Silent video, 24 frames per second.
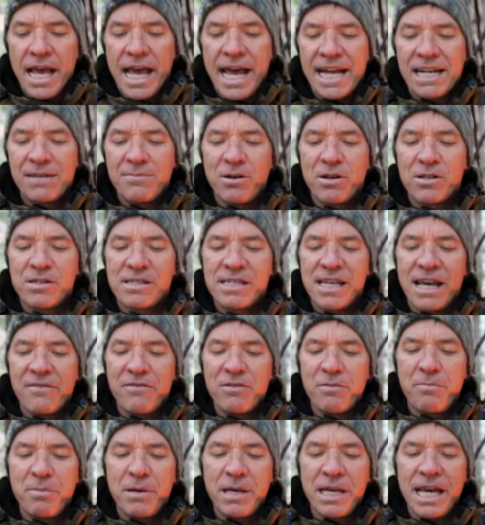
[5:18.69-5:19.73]
At about
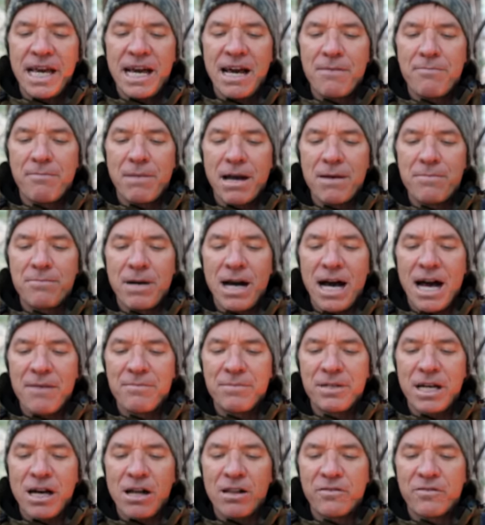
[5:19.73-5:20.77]
7 p.m., my
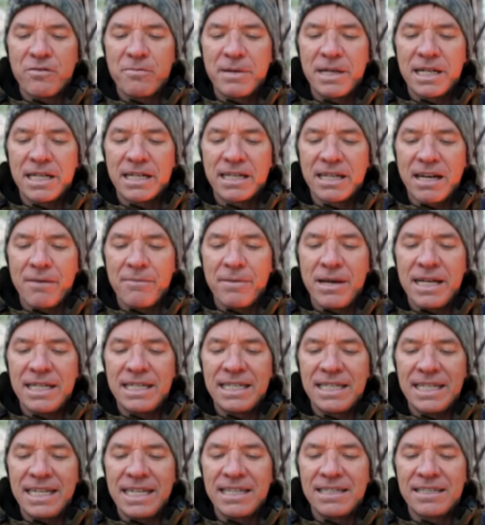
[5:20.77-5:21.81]
mom yelled for me to come in
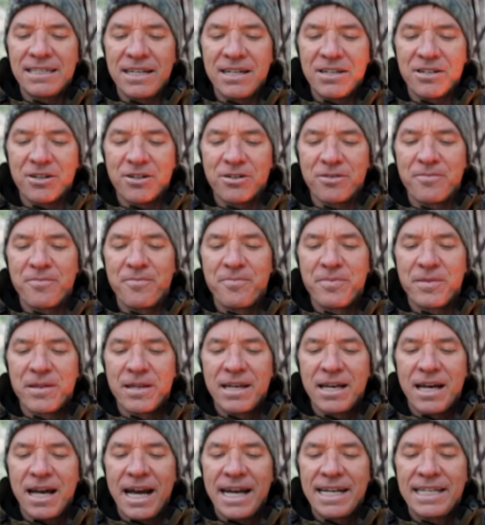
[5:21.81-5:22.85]
and eat dinner.
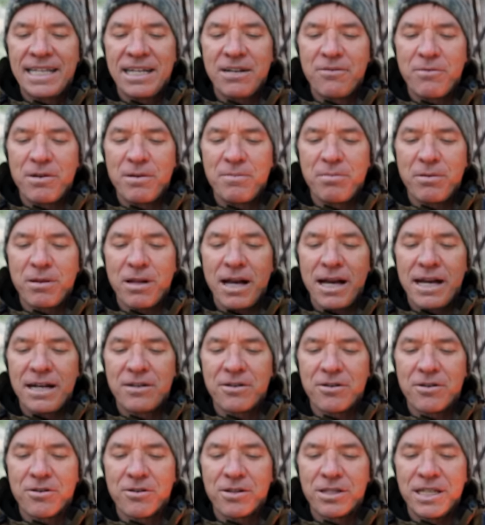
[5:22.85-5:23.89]
I didn't reply
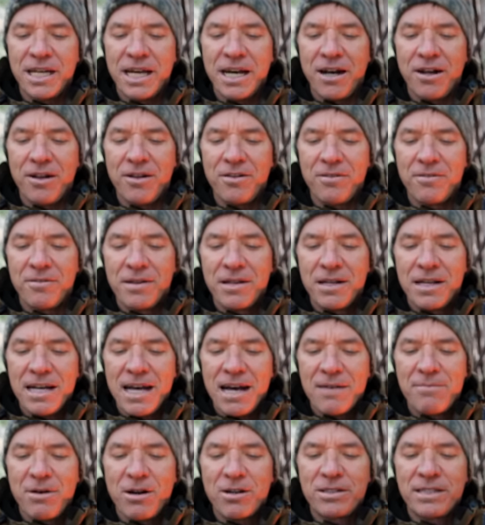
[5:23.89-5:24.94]
to her yell.
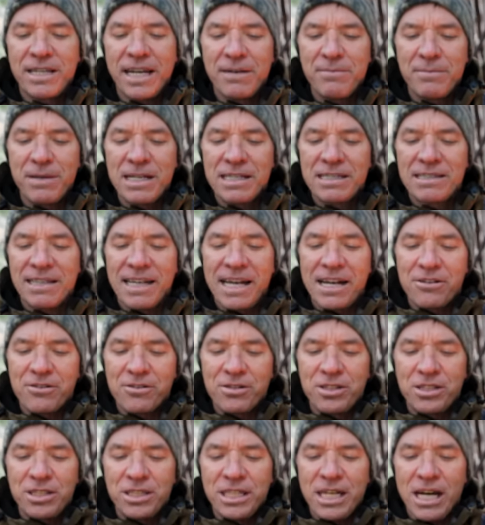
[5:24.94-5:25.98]
About 10 minutes
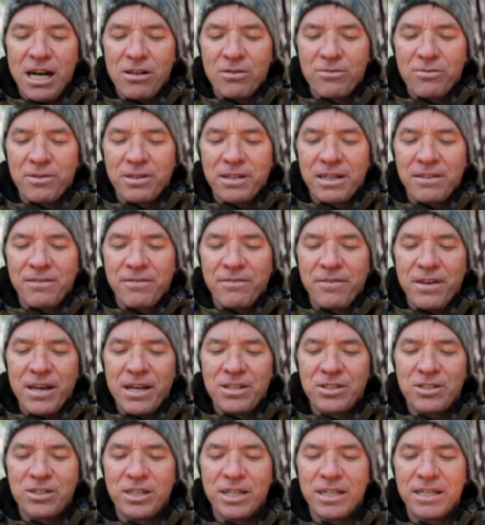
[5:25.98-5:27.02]
later, she yelled with
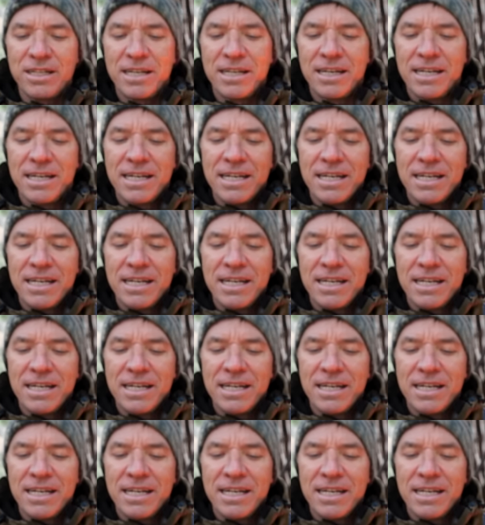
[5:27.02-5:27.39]
conviction,